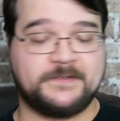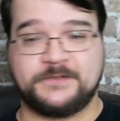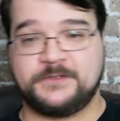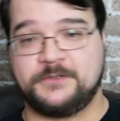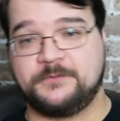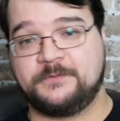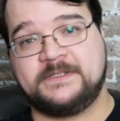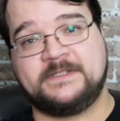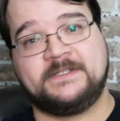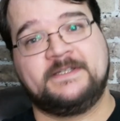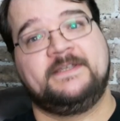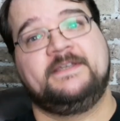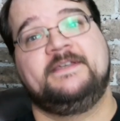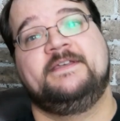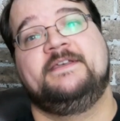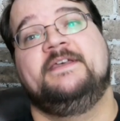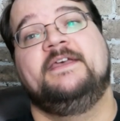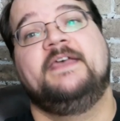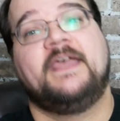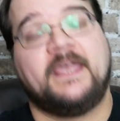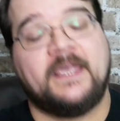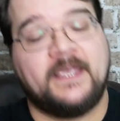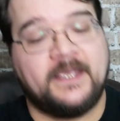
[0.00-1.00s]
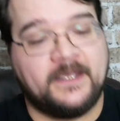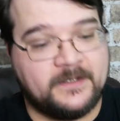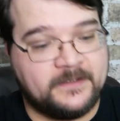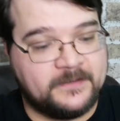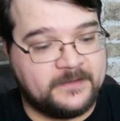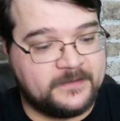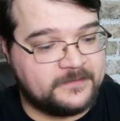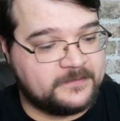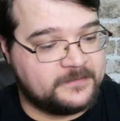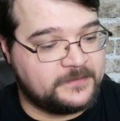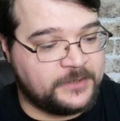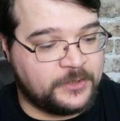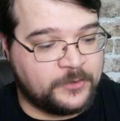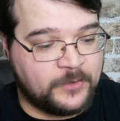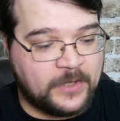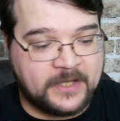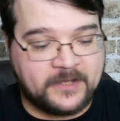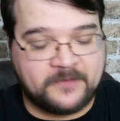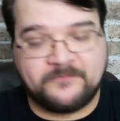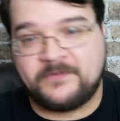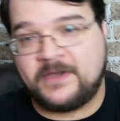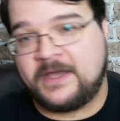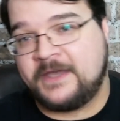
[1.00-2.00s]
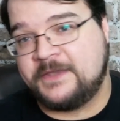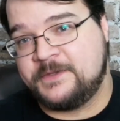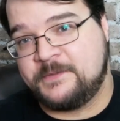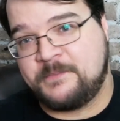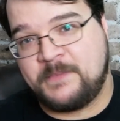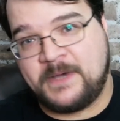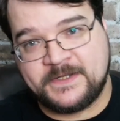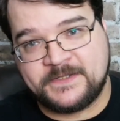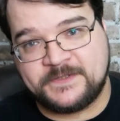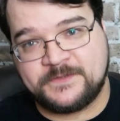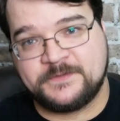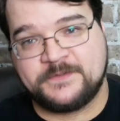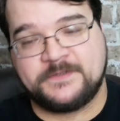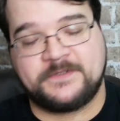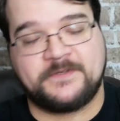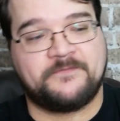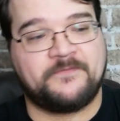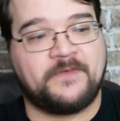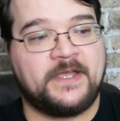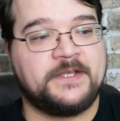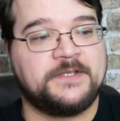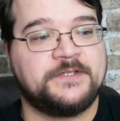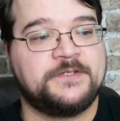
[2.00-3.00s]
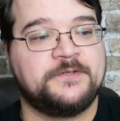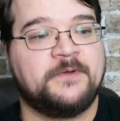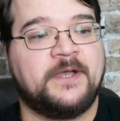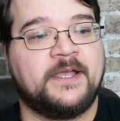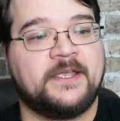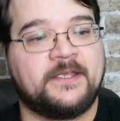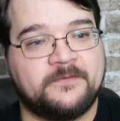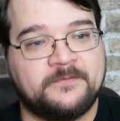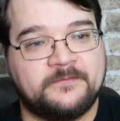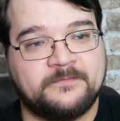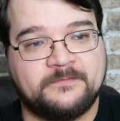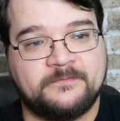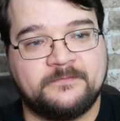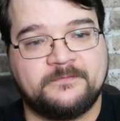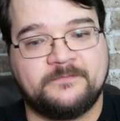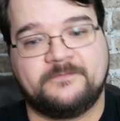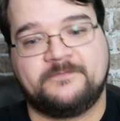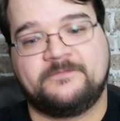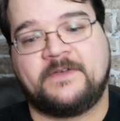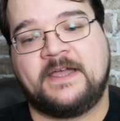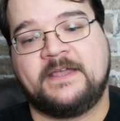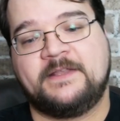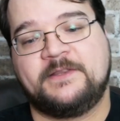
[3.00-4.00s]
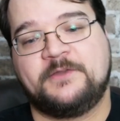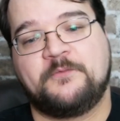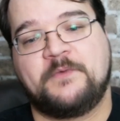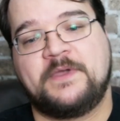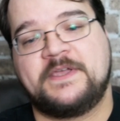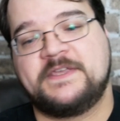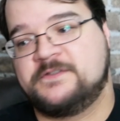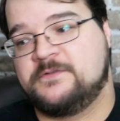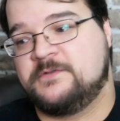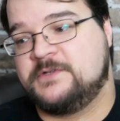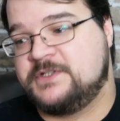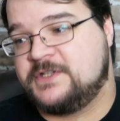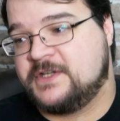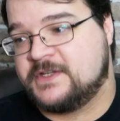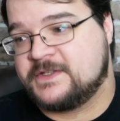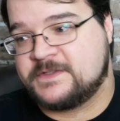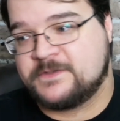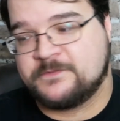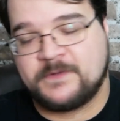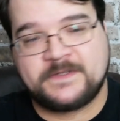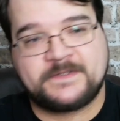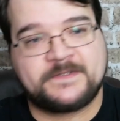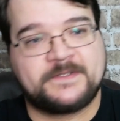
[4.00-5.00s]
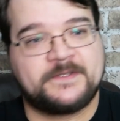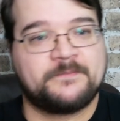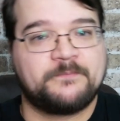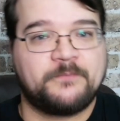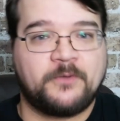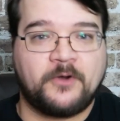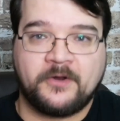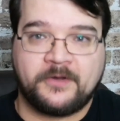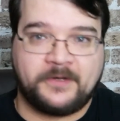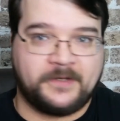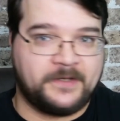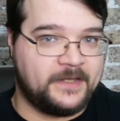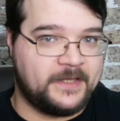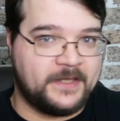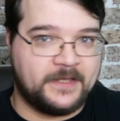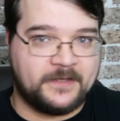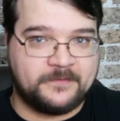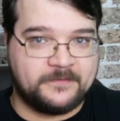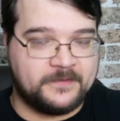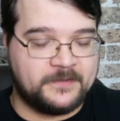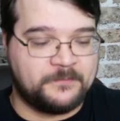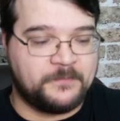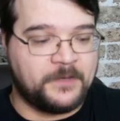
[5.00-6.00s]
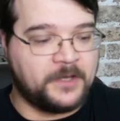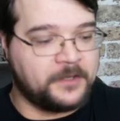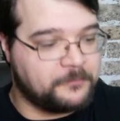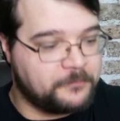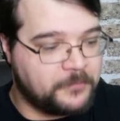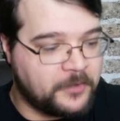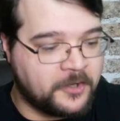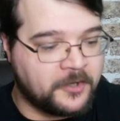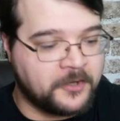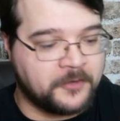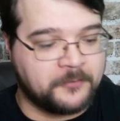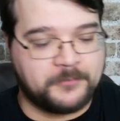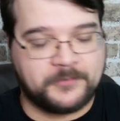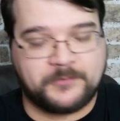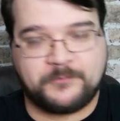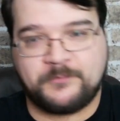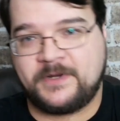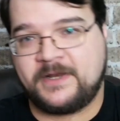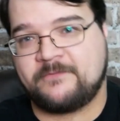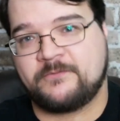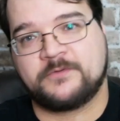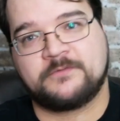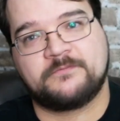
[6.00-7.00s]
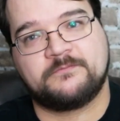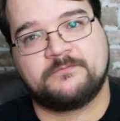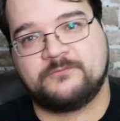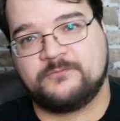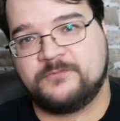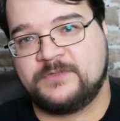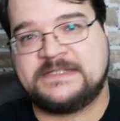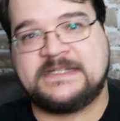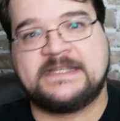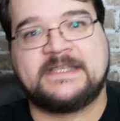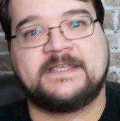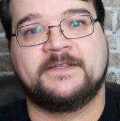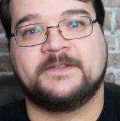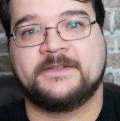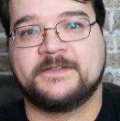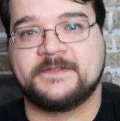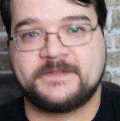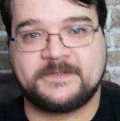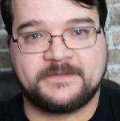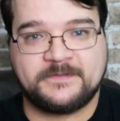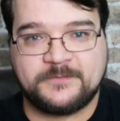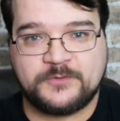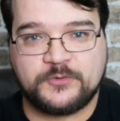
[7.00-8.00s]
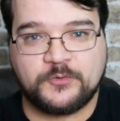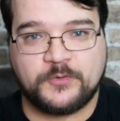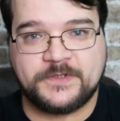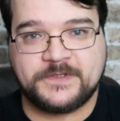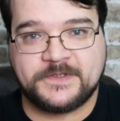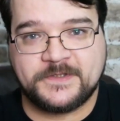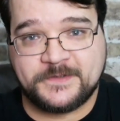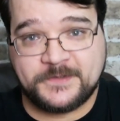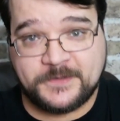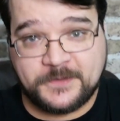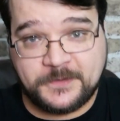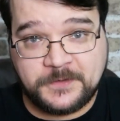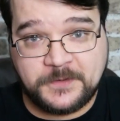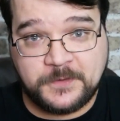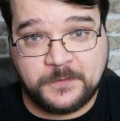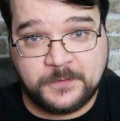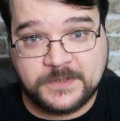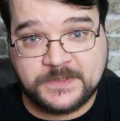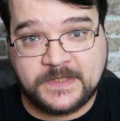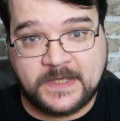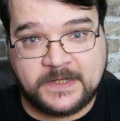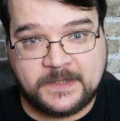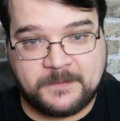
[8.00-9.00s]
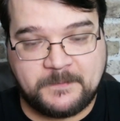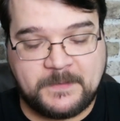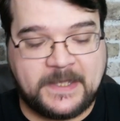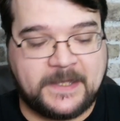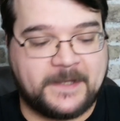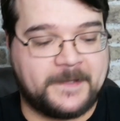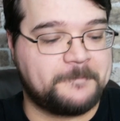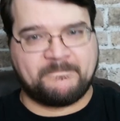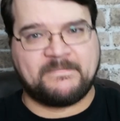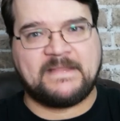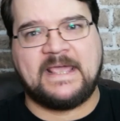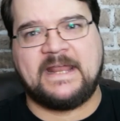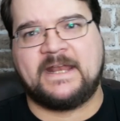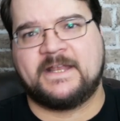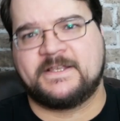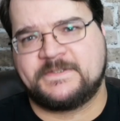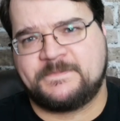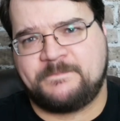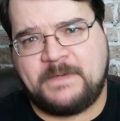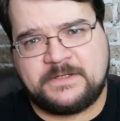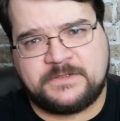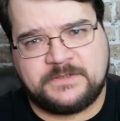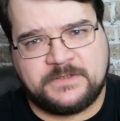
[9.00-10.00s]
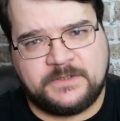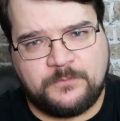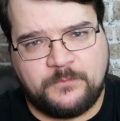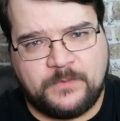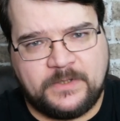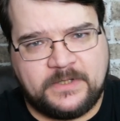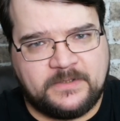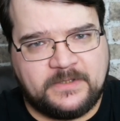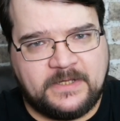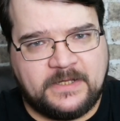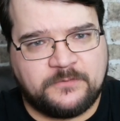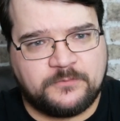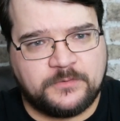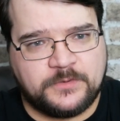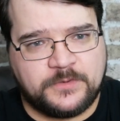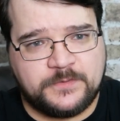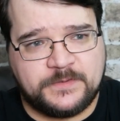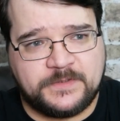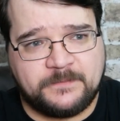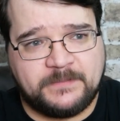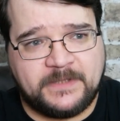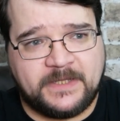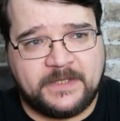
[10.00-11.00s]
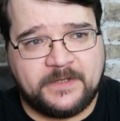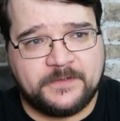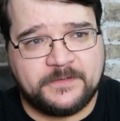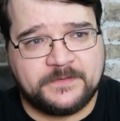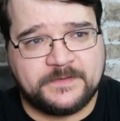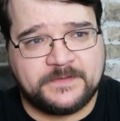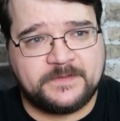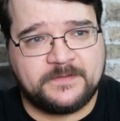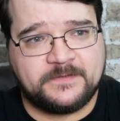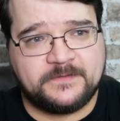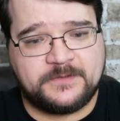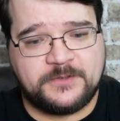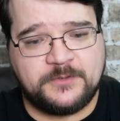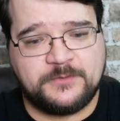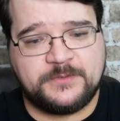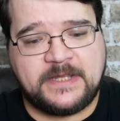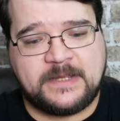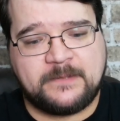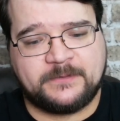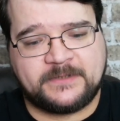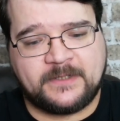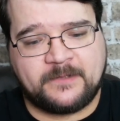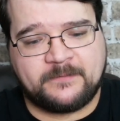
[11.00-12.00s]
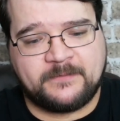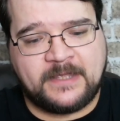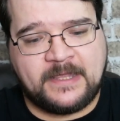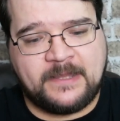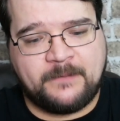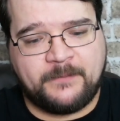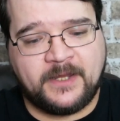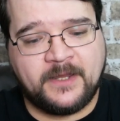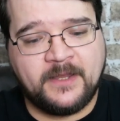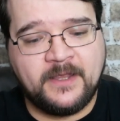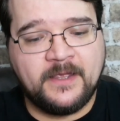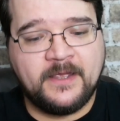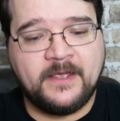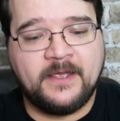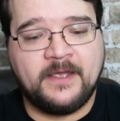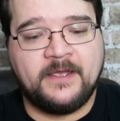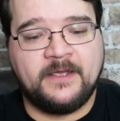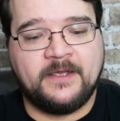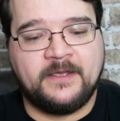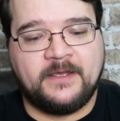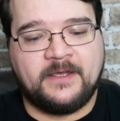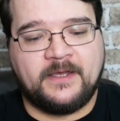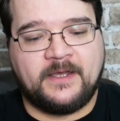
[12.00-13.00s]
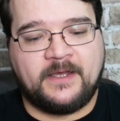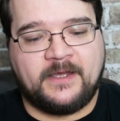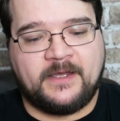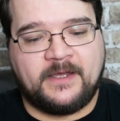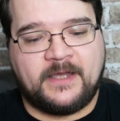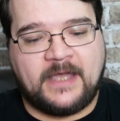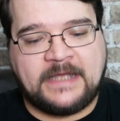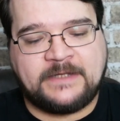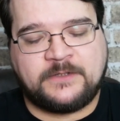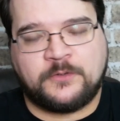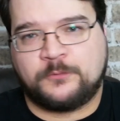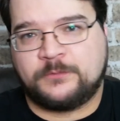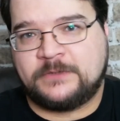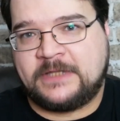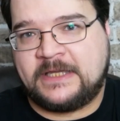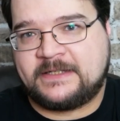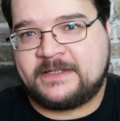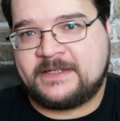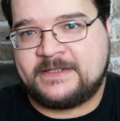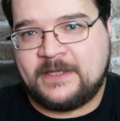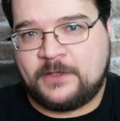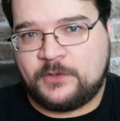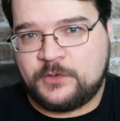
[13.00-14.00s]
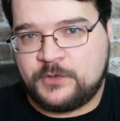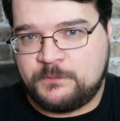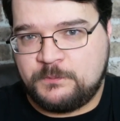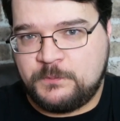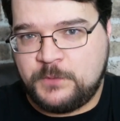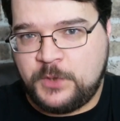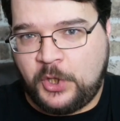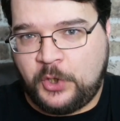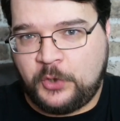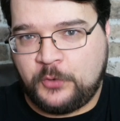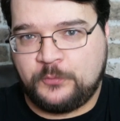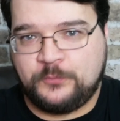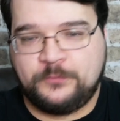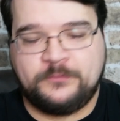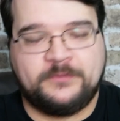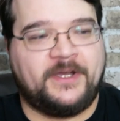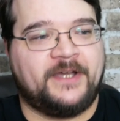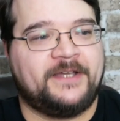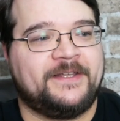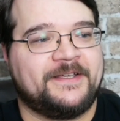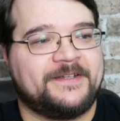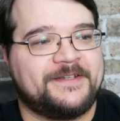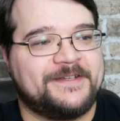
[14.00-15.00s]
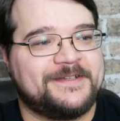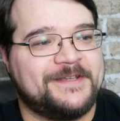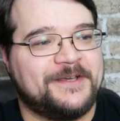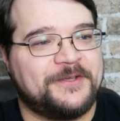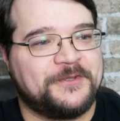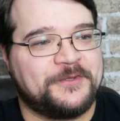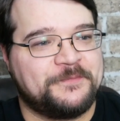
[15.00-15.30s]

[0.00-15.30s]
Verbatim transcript: do it. And, you know, I can find the monsters to fight you. I can find the ways to adjust the rest of the party to get them on par with whatever ridiculous choices you decide to make. And especially when introducing players to tabletop gaming, I don't like to tell them no. I like to